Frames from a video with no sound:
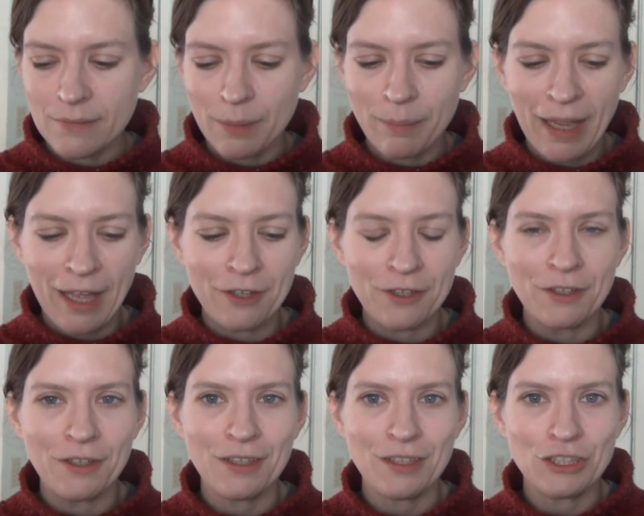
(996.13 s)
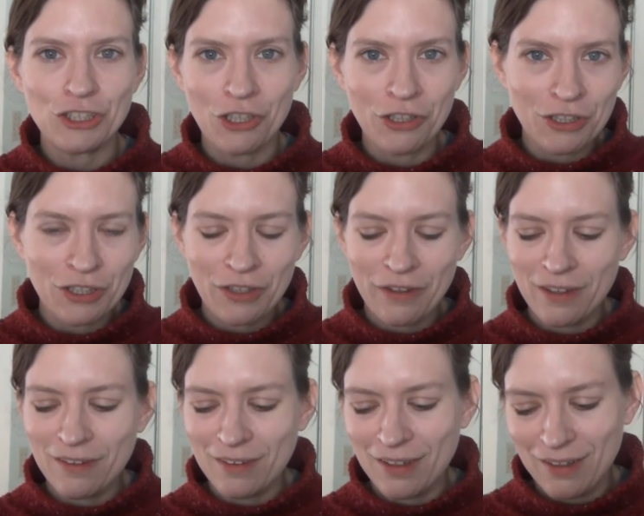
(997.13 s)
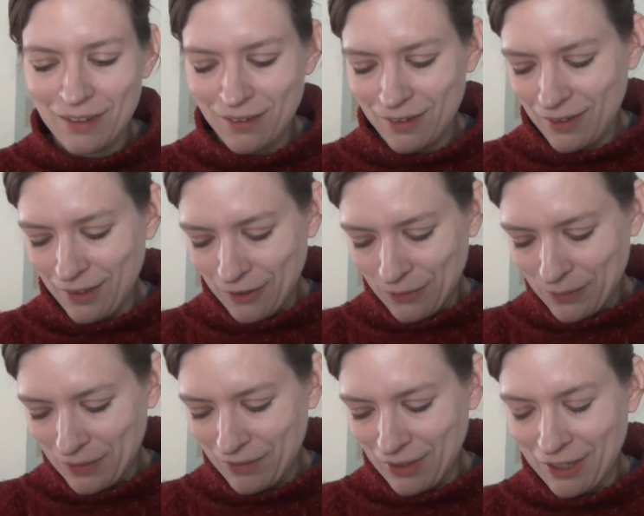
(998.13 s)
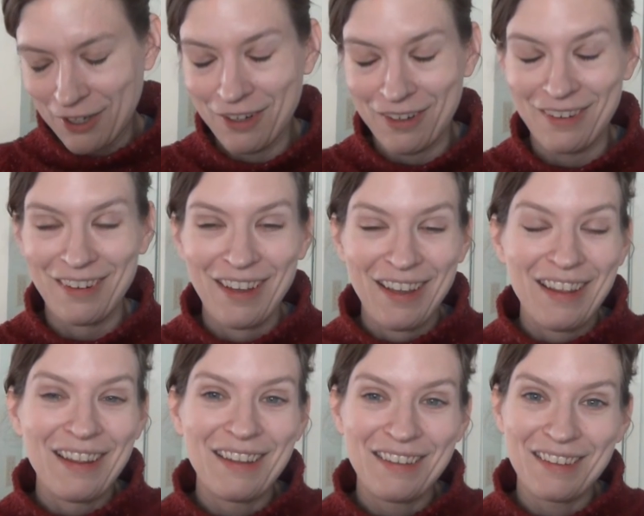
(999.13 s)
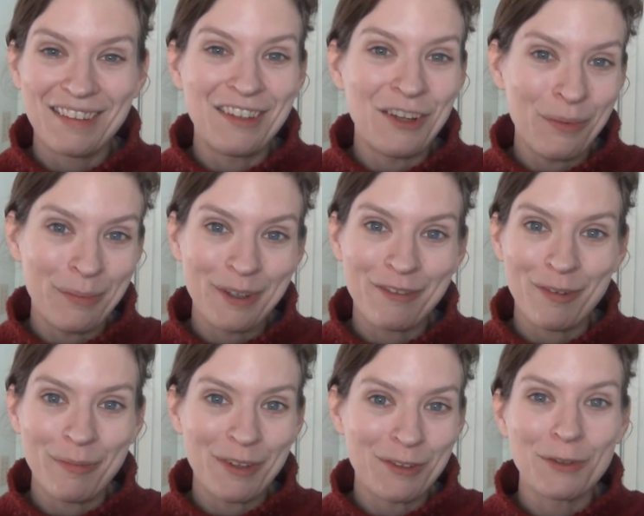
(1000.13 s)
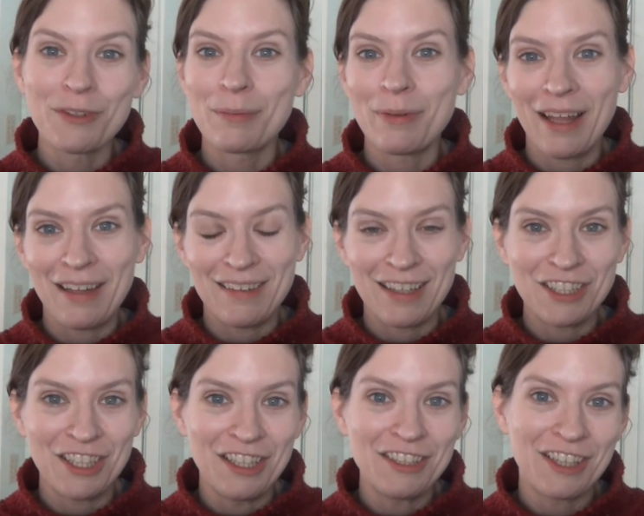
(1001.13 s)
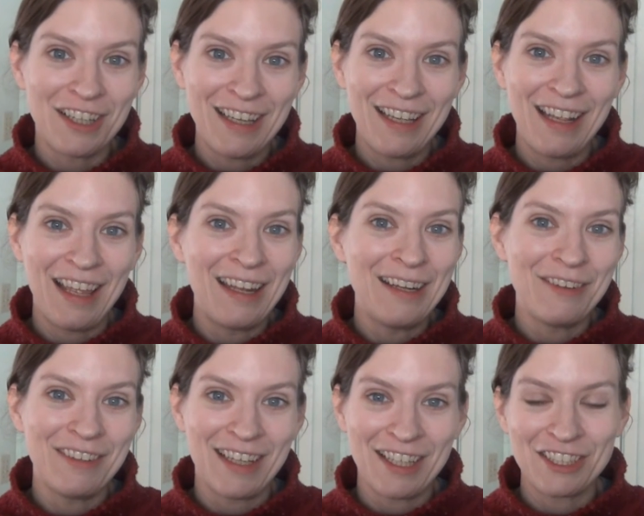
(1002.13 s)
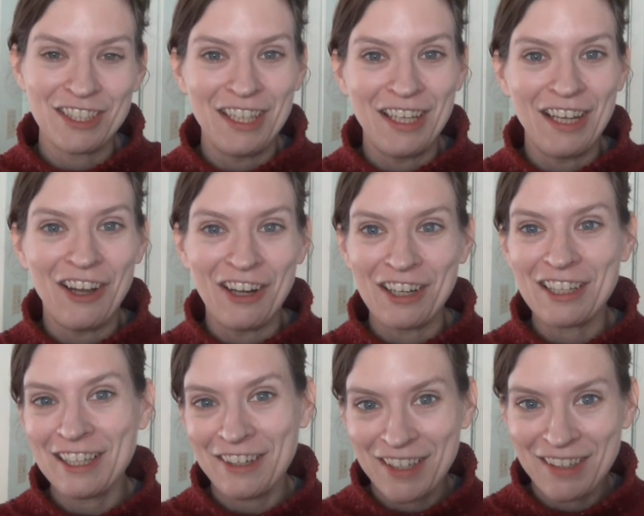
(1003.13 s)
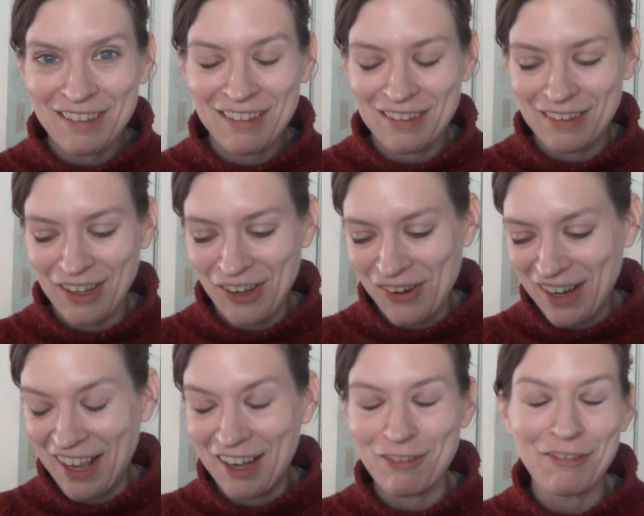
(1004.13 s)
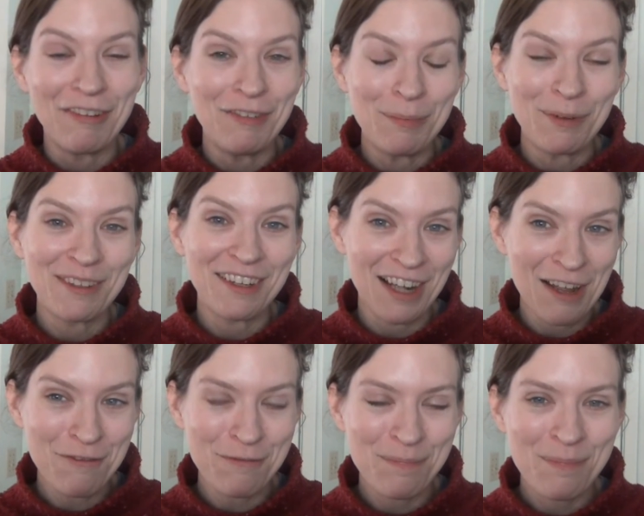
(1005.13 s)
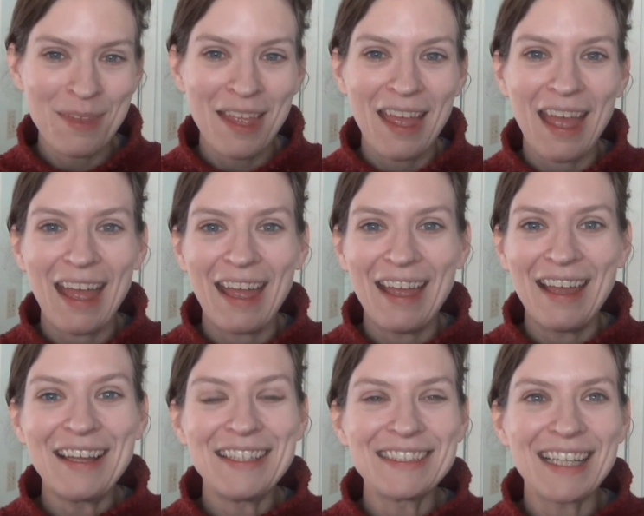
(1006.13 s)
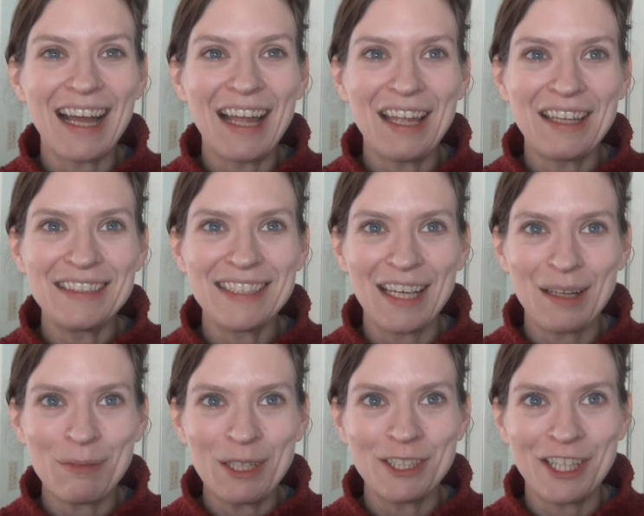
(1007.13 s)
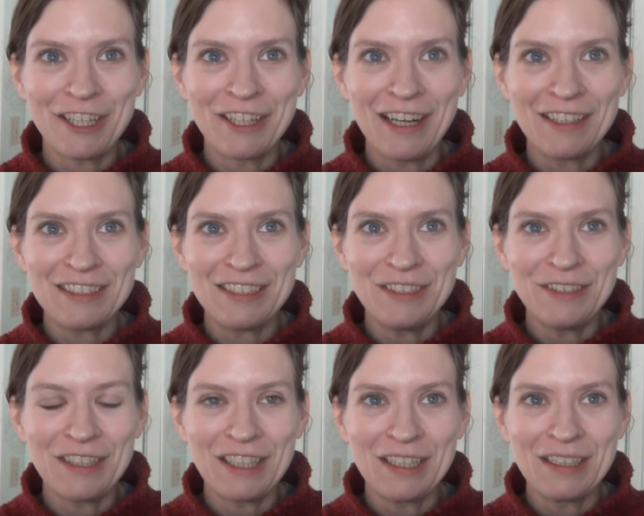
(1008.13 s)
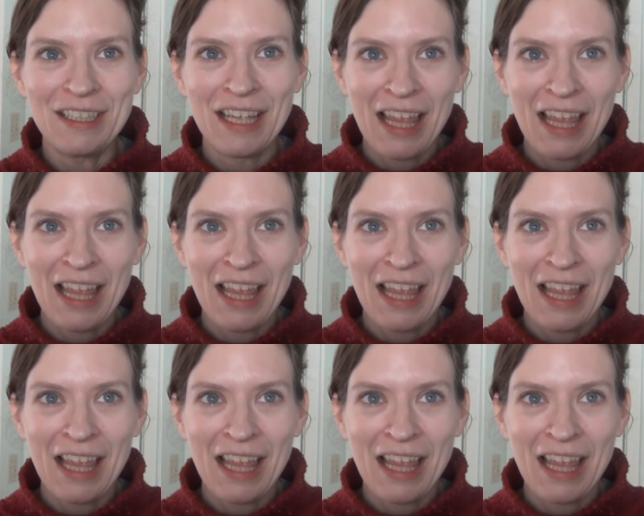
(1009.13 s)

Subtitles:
patterned journal. This is, a standard, this is a notebook from the school supply section at Target, and it was actually on clearance, so I got it for 50% off. And I had taken my daughter out to,